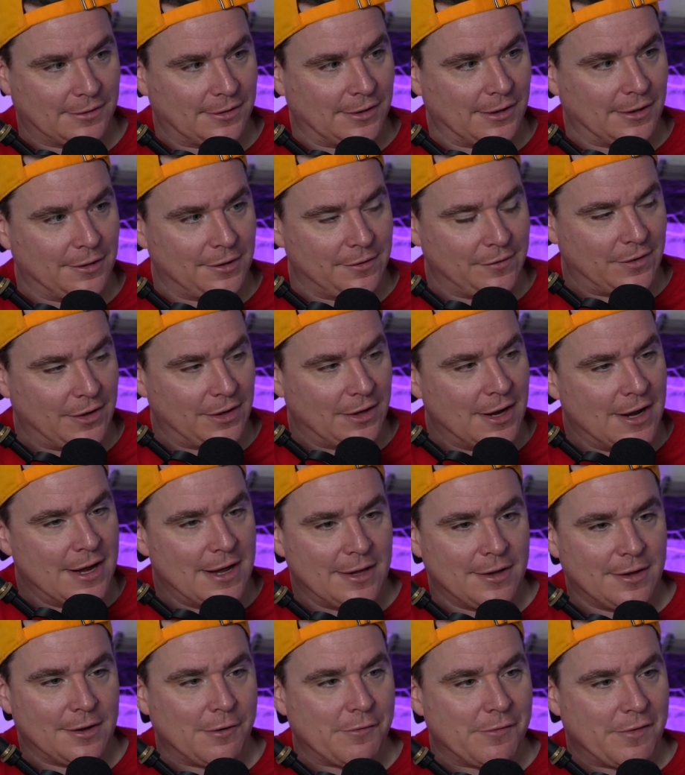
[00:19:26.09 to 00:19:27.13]
They don't
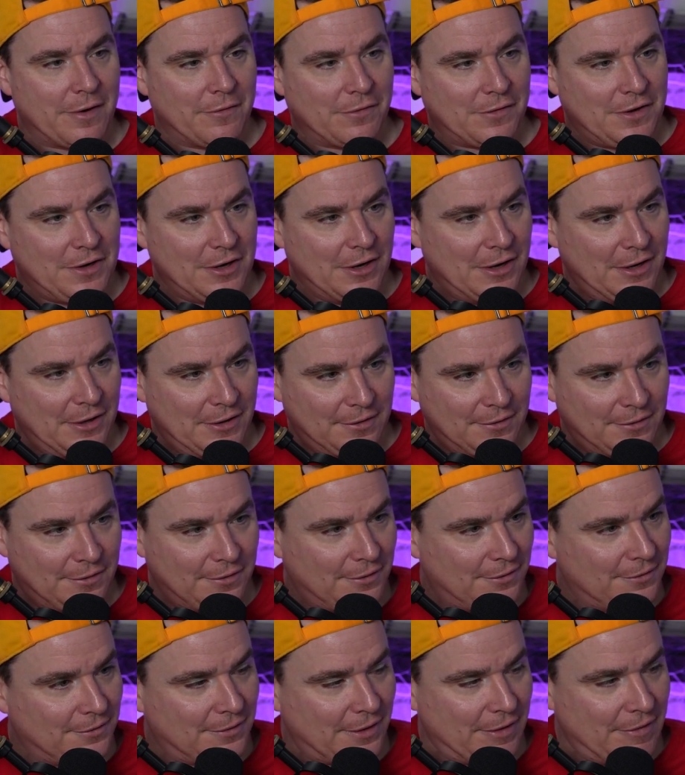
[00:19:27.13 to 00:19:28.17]
even have guns.
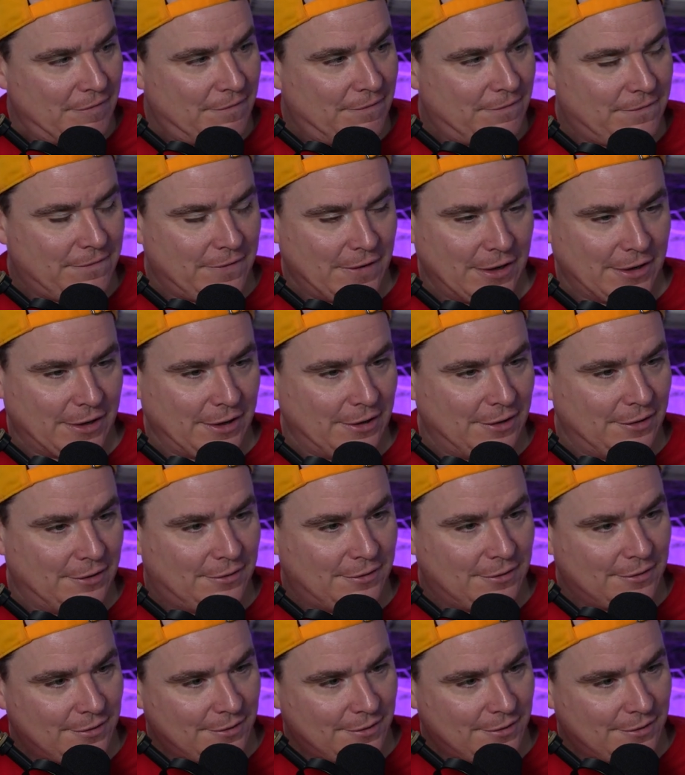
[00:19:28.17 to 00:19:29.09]
Like, fucking...